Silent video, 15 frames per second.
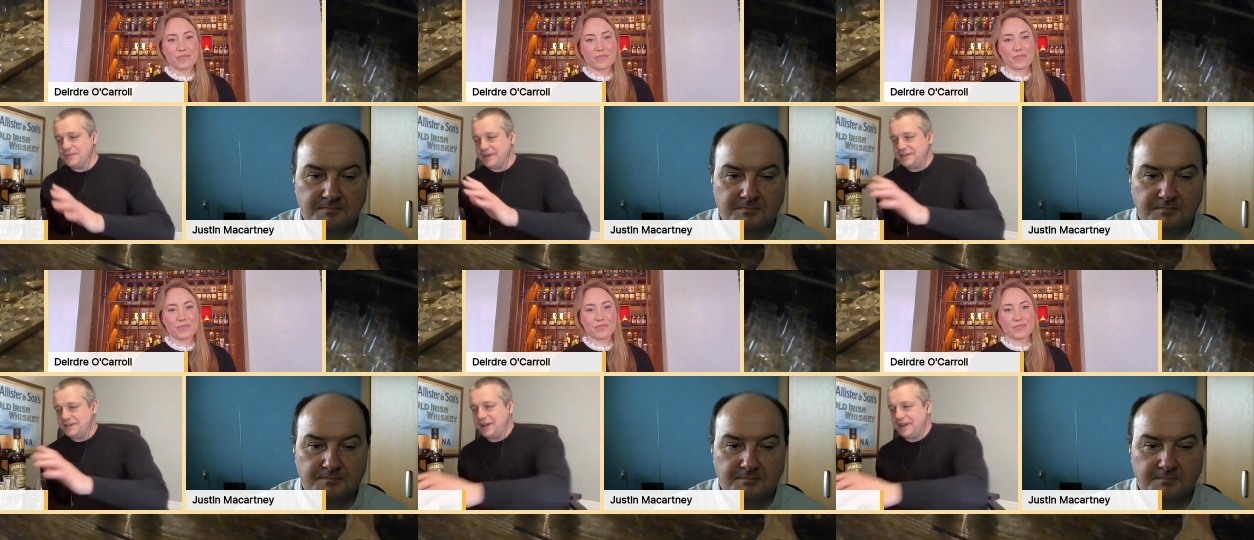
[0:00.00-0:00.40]

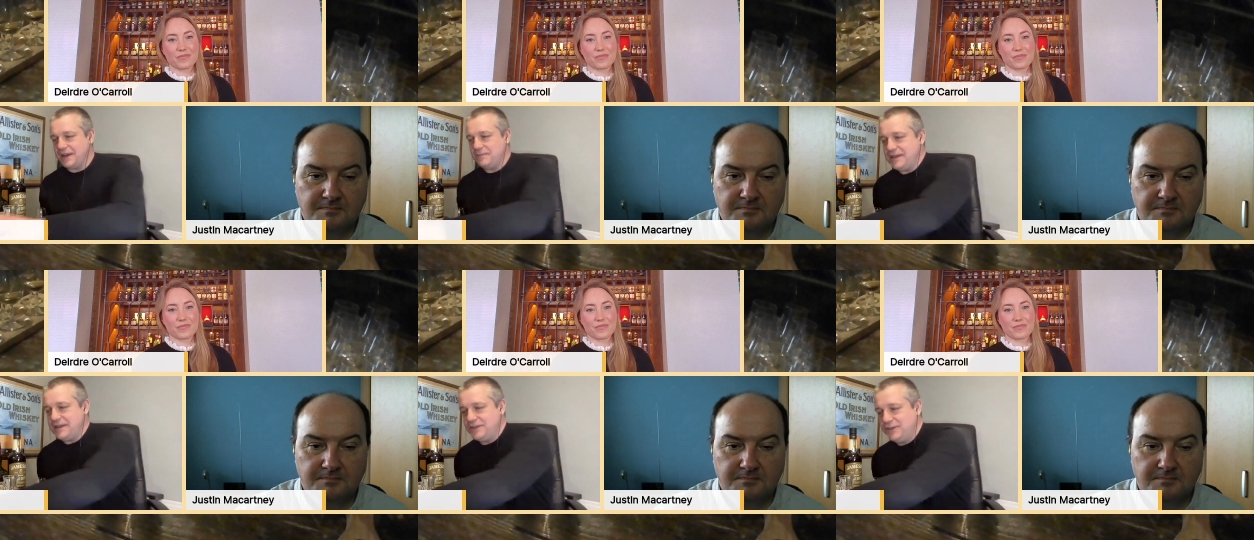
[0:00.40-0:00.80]
Speaker 1: mentioned
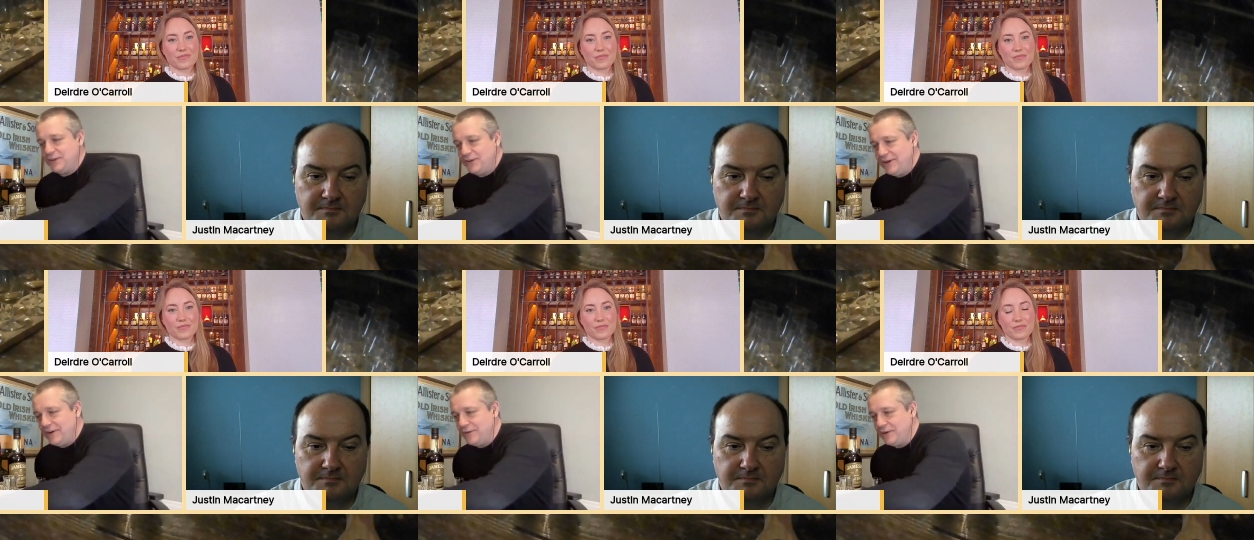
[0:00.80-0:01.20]
I mentioned
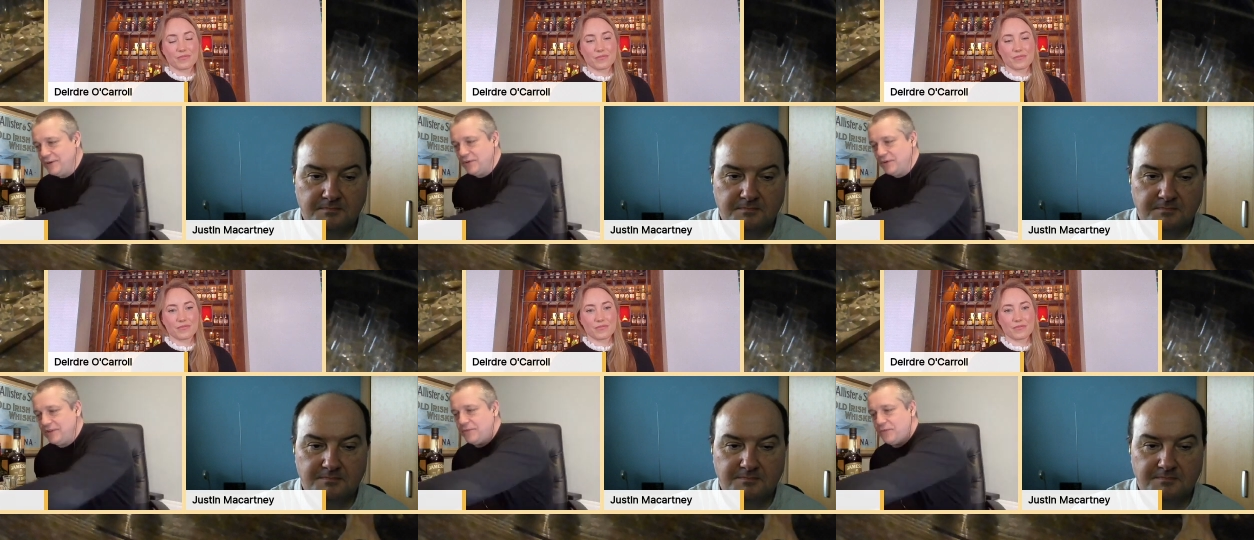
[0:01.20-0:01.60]
earlier on
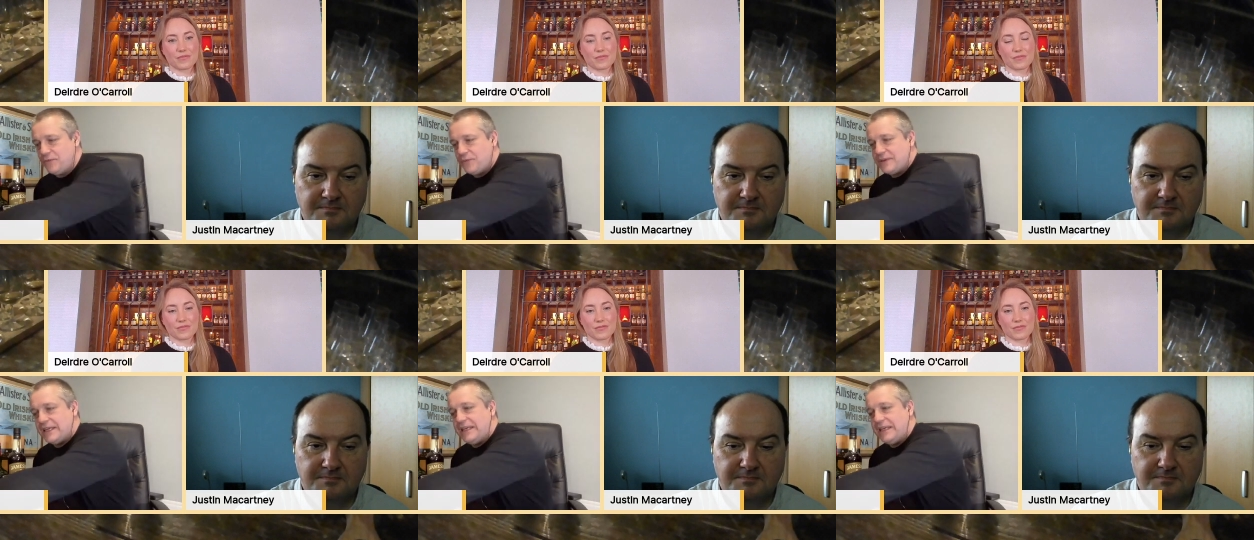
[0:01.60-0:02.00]
about the
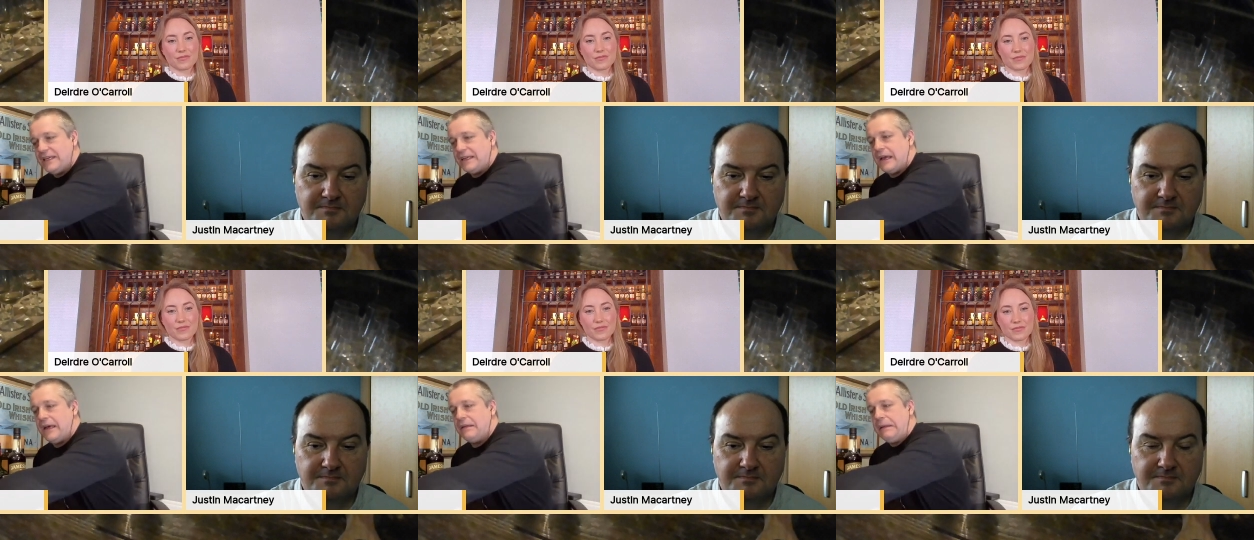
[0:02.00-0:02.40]
whiskey
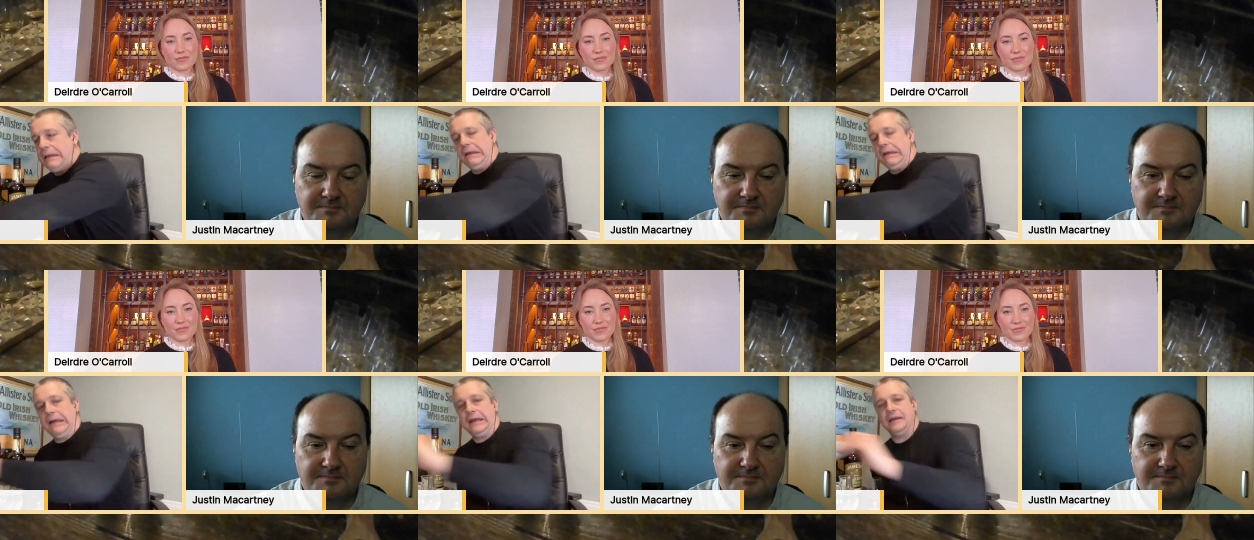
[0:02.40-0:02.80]
and carrot.
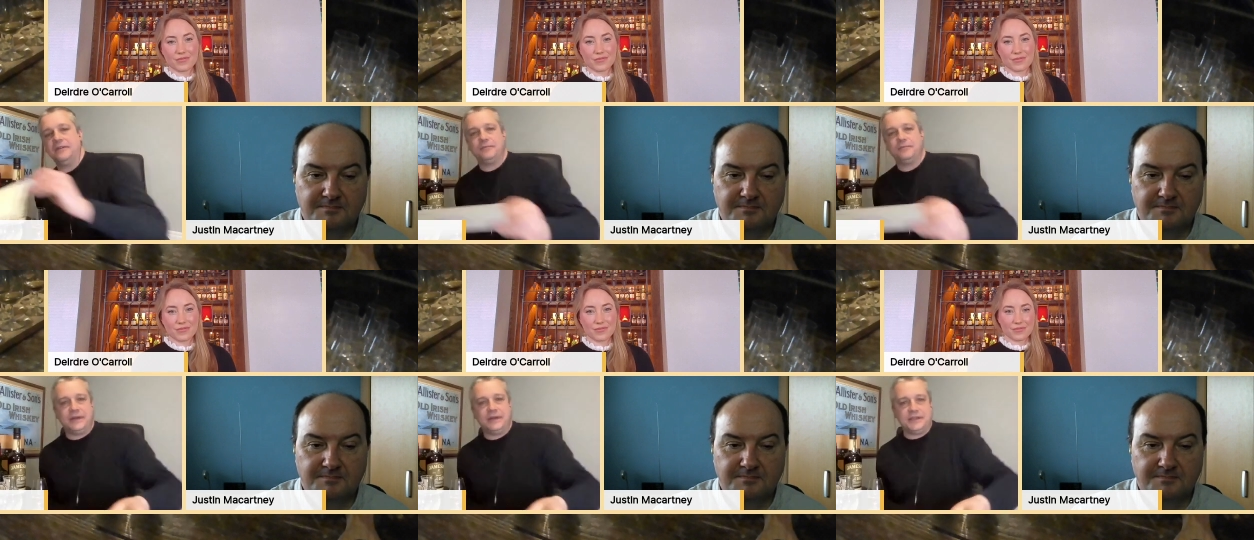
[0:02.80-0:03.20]
I have my